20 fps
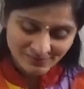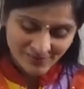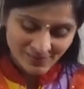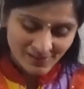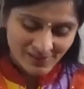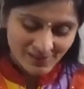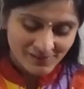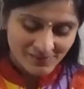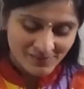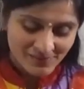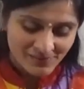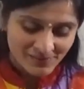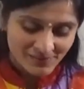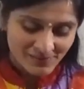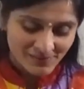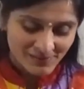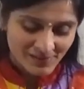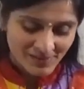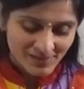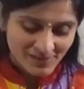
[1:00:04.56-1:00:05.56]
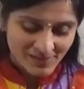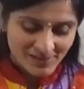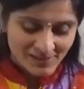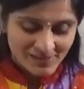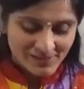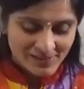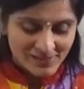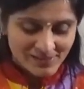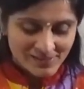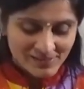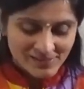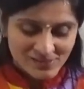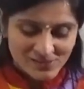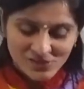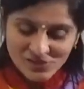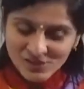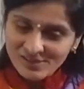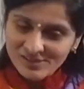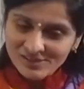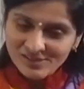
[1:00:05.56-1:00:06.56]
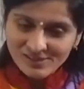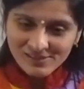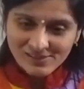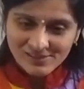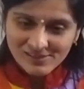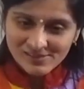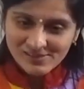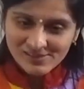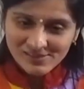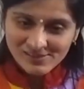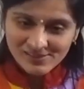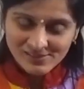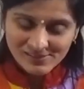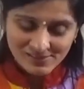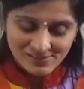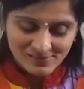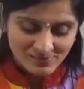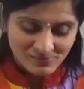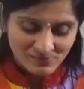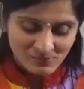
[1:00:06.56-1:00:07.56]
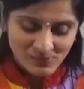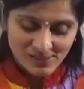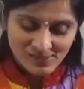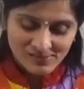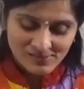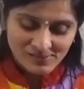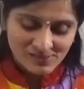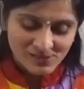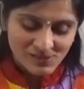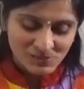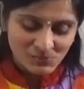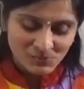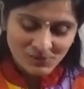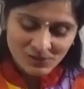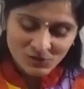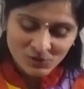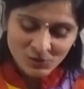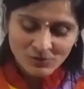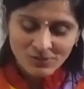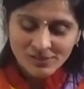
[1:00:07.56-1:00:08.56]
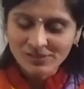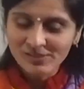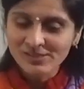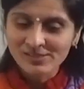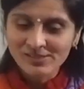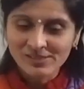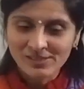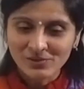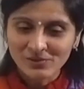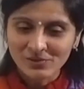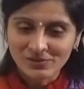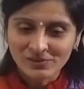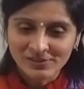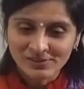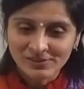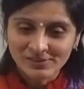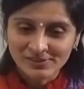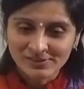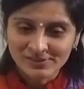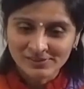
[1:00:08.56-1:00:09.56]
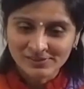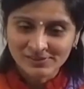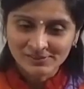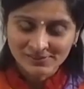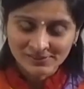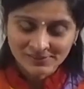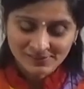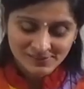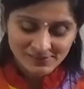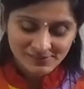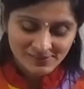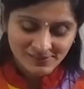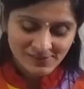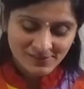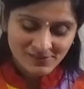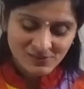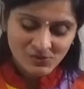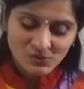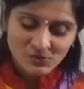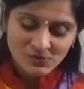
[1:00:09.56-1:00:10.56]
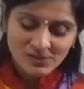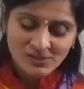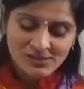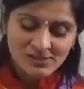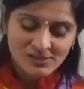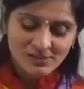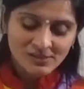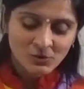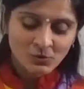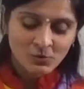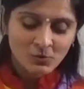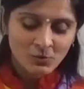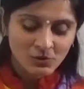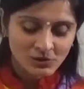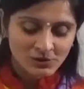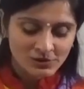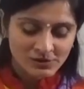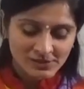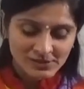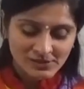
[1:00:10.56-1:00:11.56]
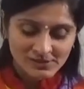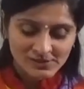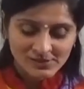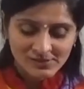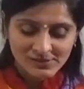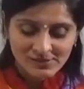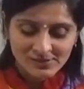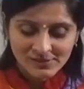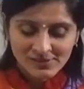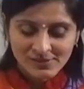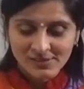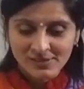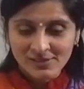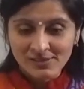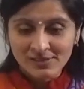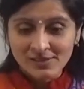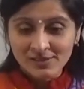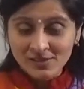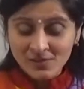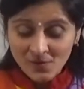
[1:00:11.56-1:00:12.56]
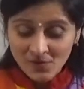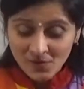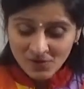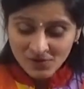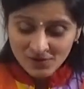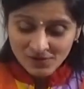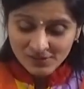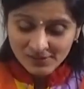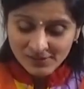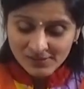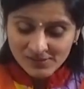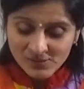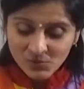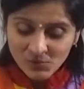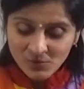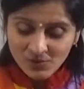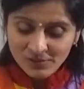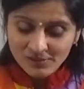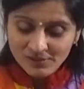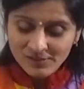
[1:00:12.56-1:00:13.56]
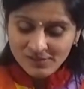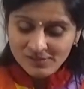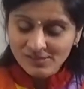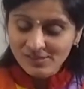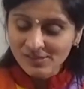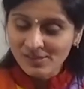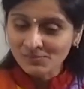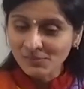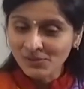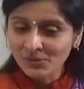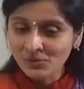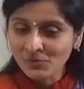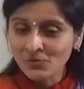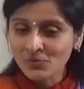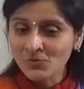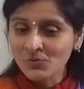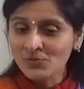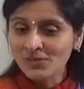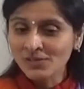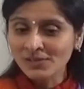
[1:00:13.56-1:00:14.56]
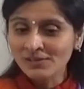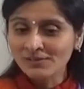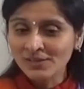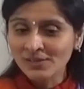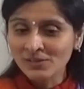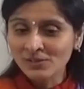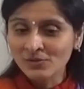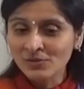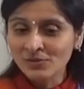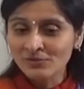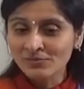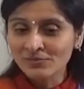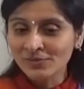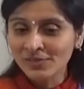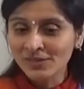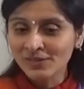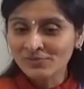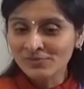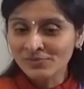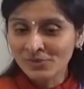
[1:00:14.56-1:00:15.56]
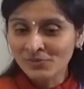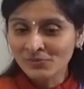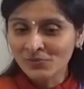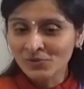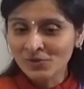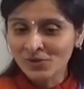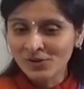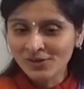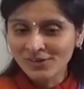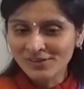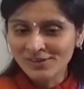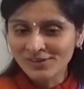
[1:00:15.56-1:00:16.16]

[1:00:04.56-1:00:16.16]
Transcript: Yeah? Gentleness, pleasant speech, you understand all these. Yeah? So these are the qualities. All these qualities come in you only when you are free from what?